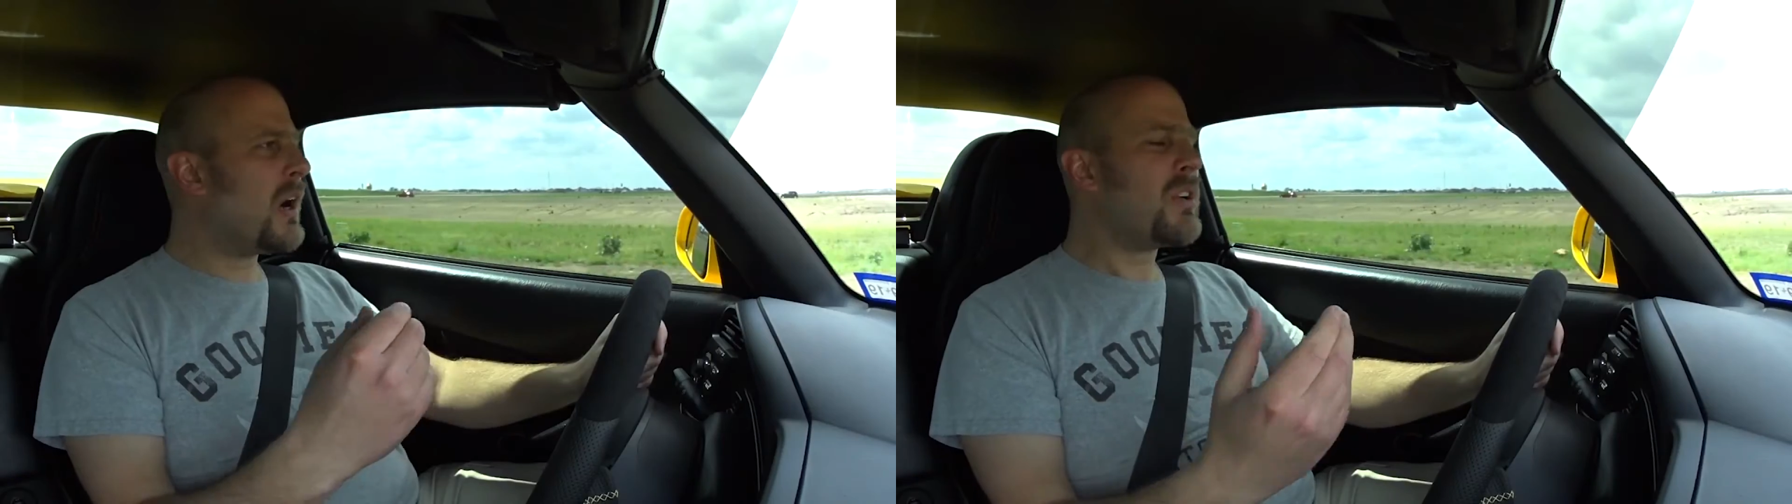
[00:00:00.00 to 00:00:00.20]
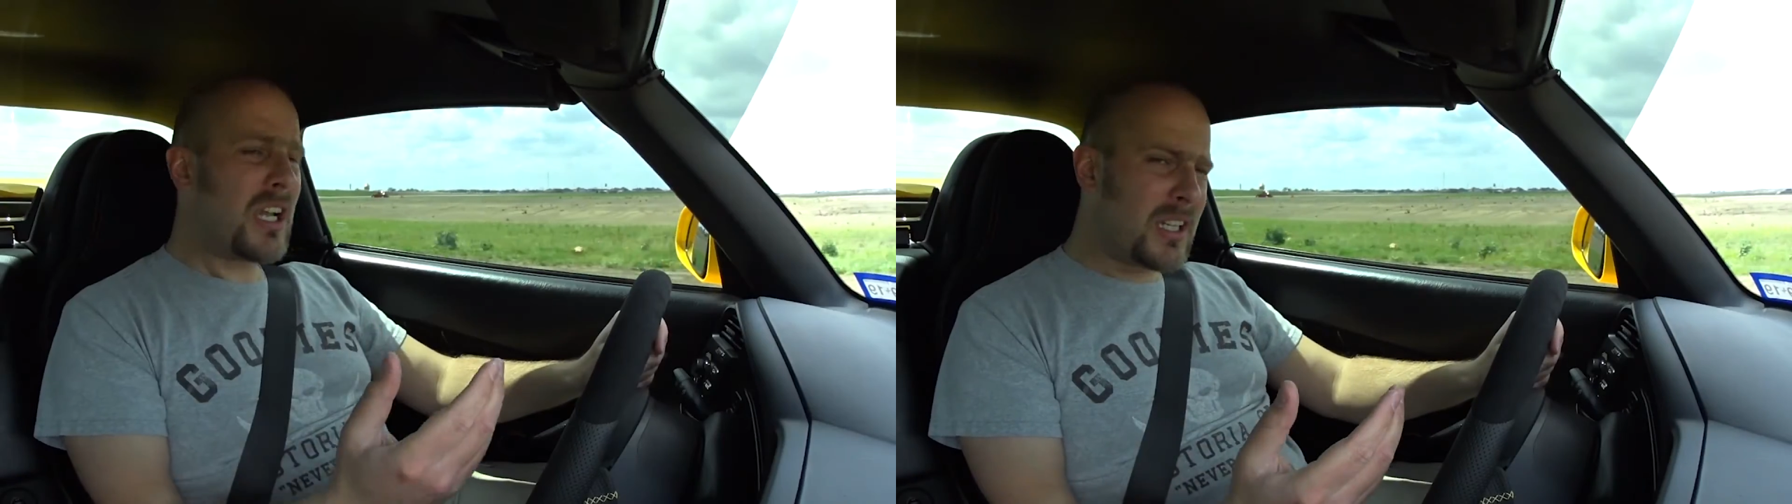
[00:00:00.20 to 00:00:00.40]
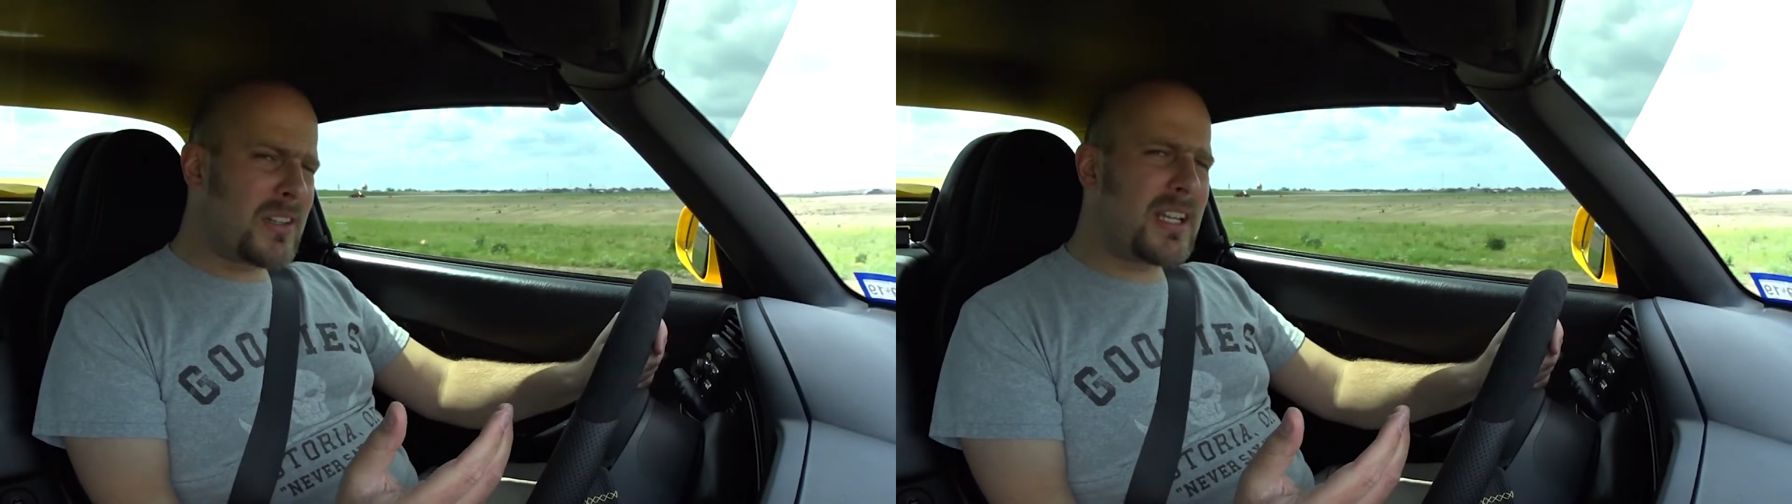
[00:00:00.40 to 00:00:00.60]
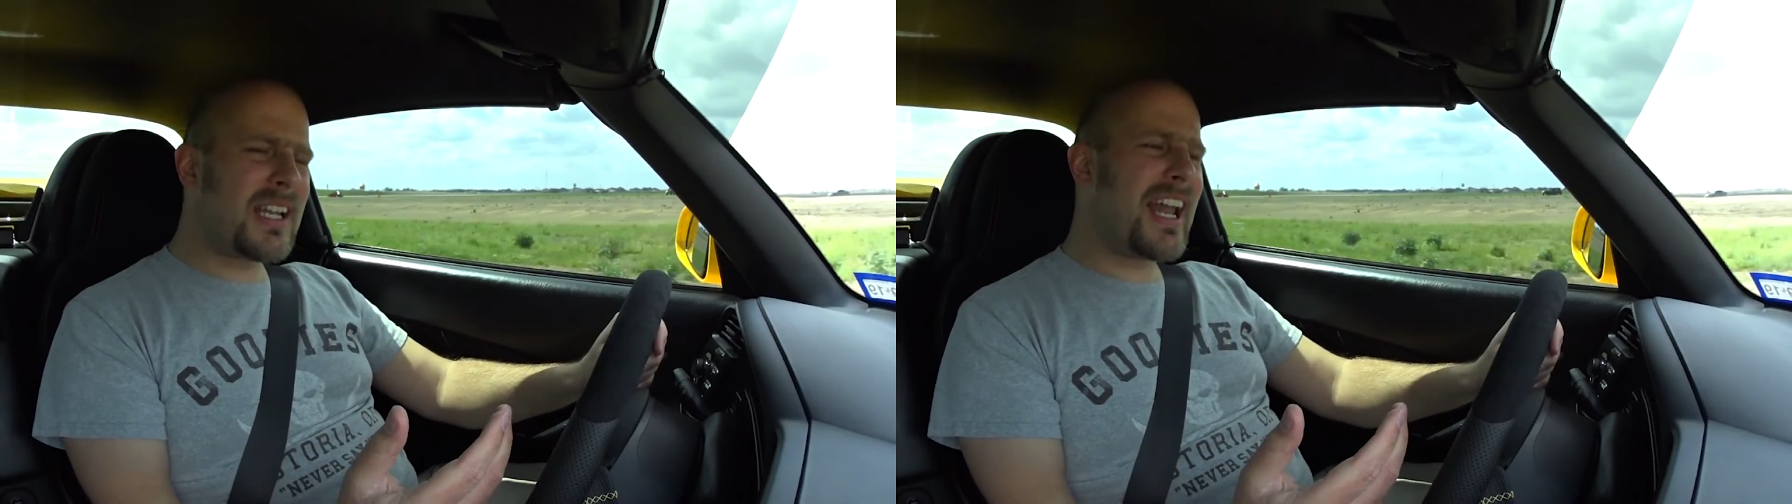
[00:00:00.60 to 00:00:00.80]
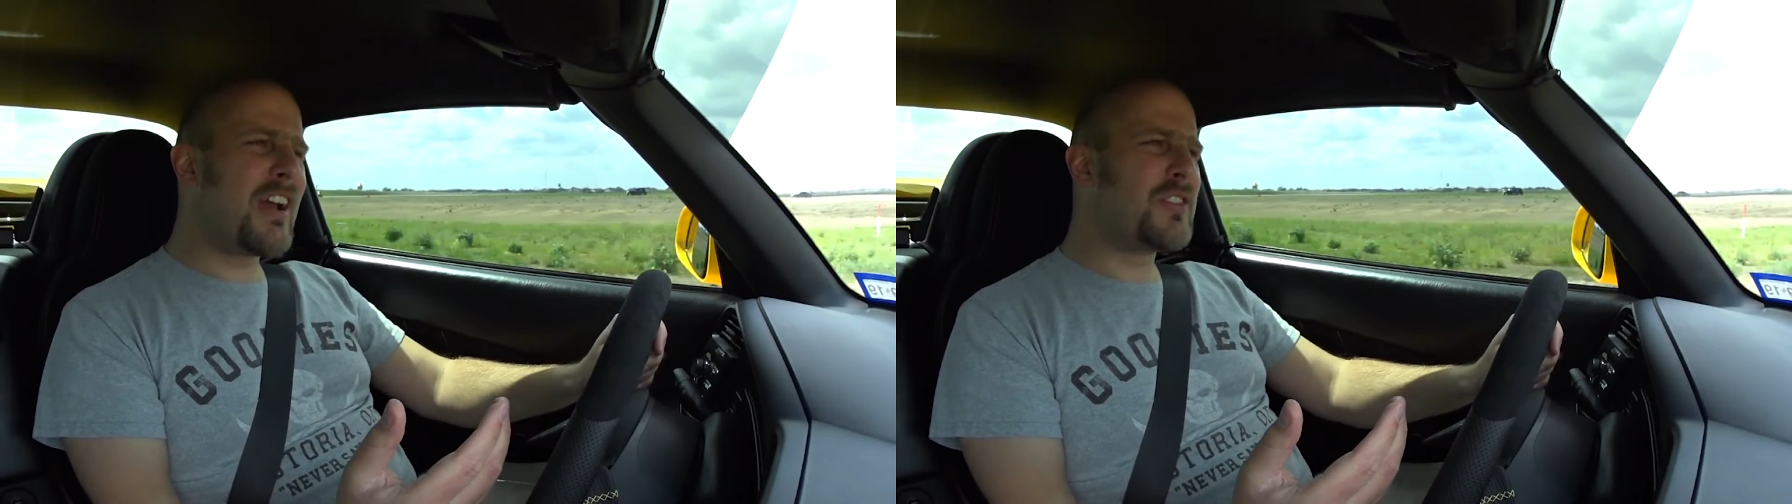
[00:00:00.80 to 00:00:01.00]
Now, another thing that
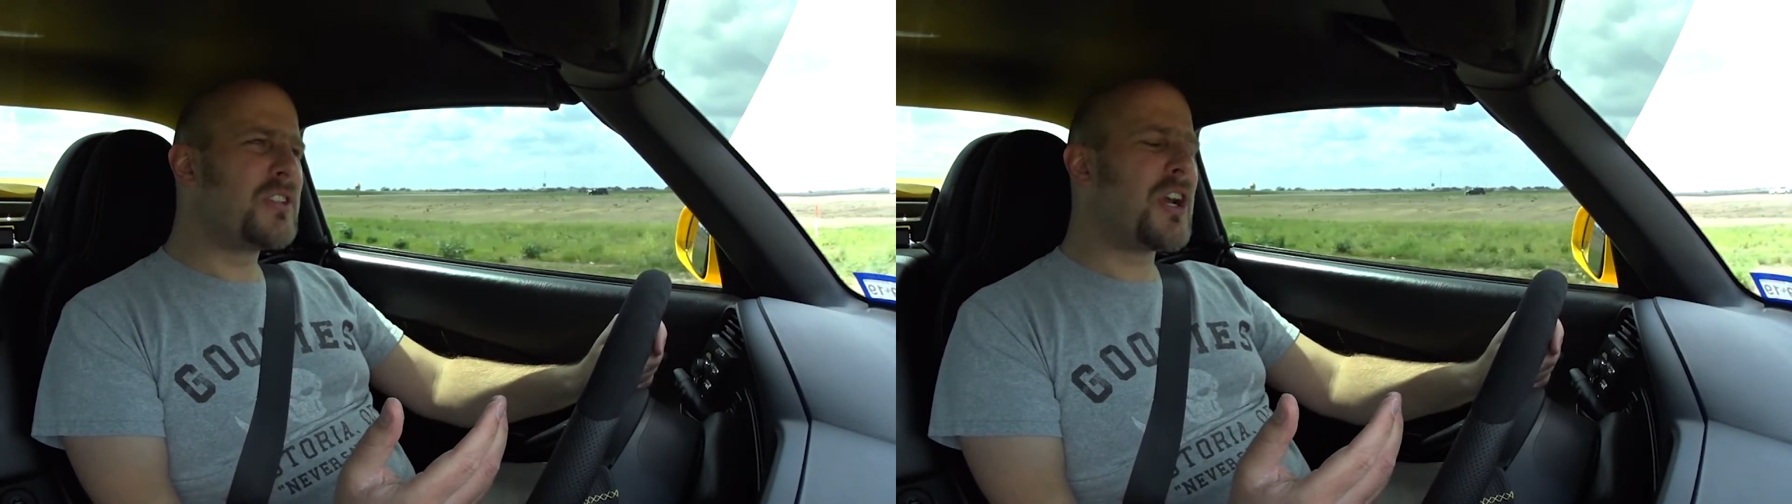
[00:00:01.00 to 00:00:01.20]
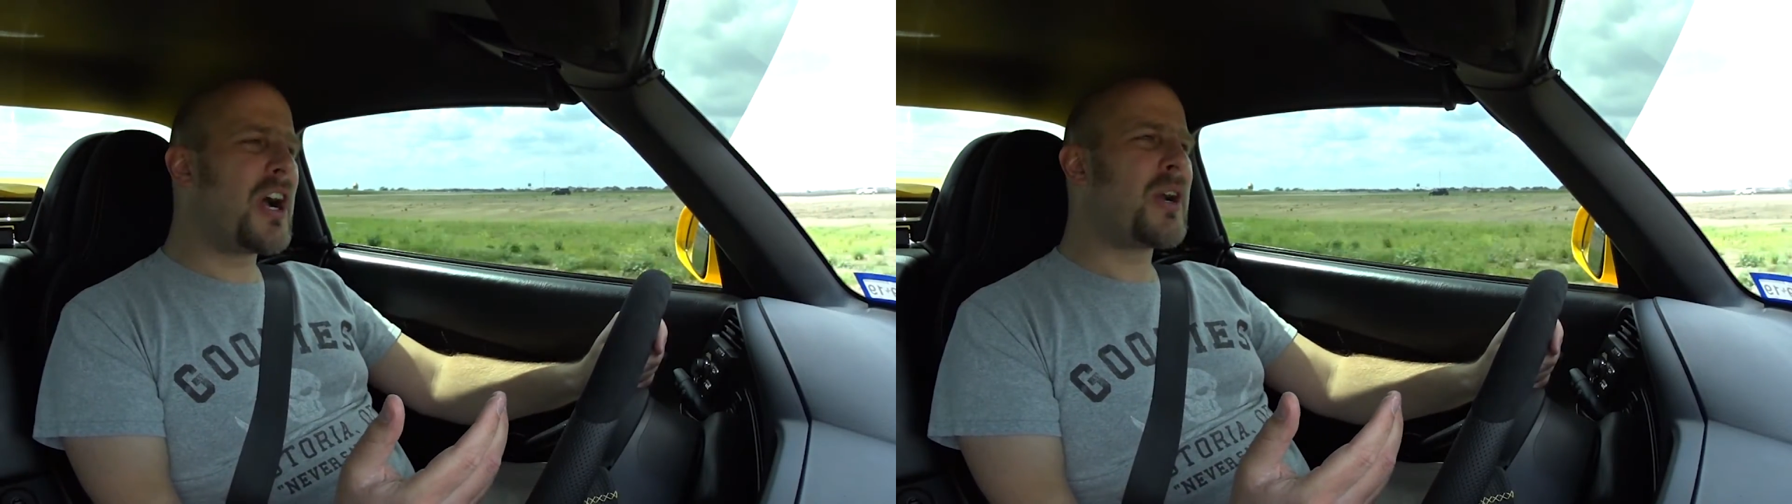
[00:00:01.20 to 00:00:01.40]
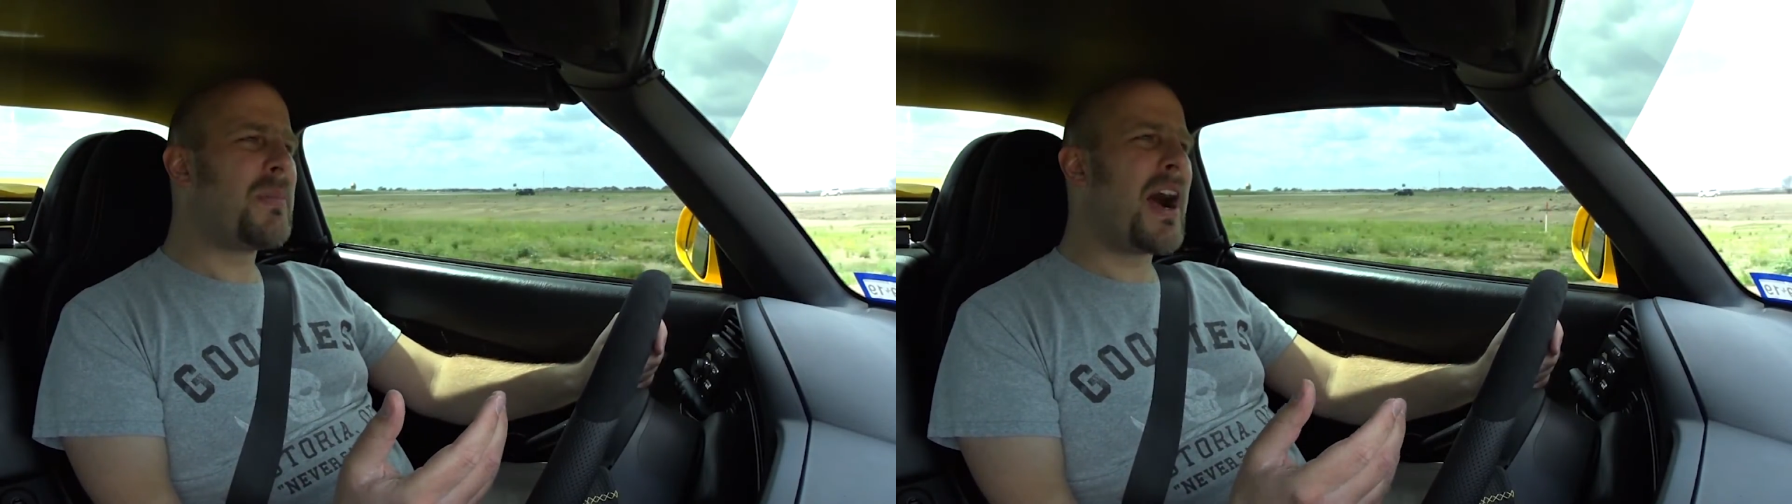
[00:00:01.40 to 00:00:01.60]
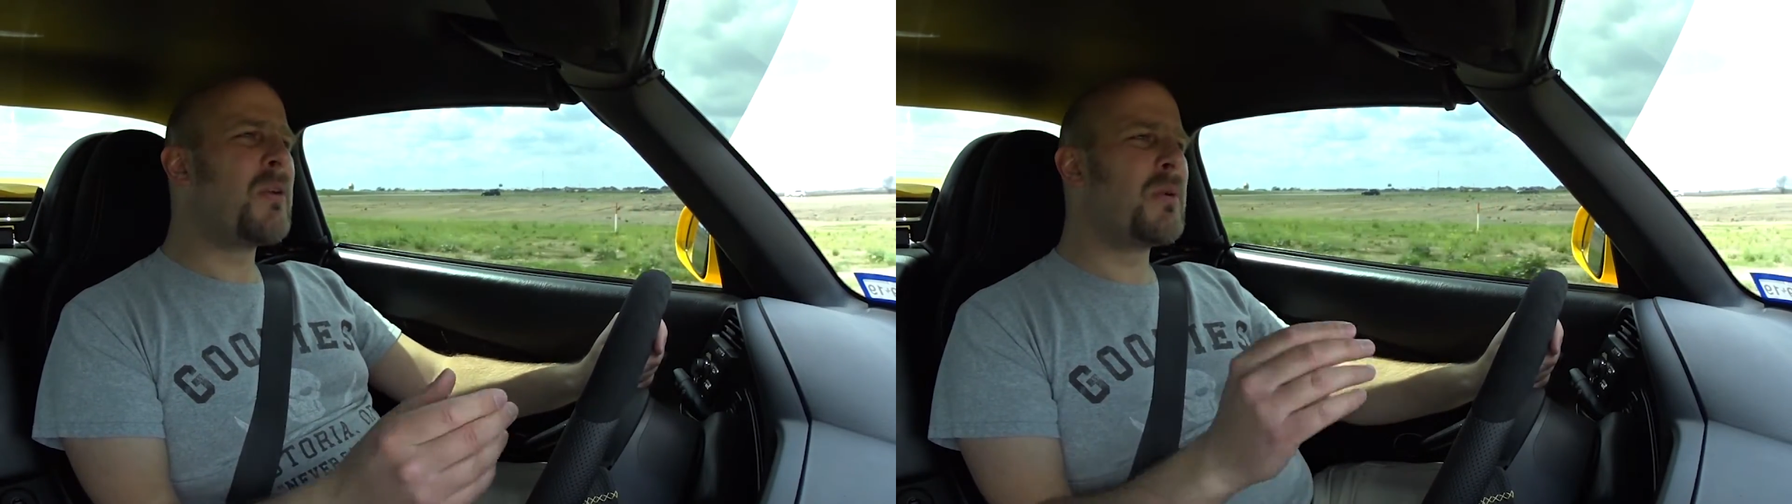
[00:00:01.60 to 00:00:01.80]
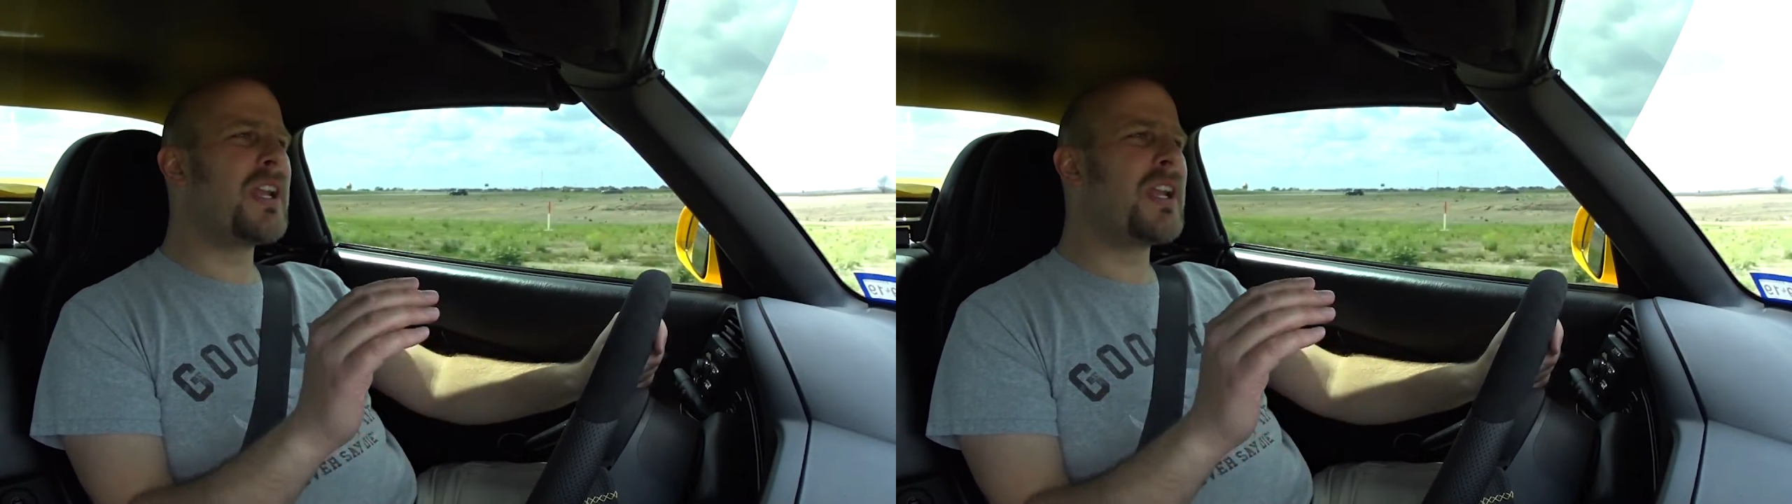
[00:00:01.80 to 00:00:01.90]
I have to talk about when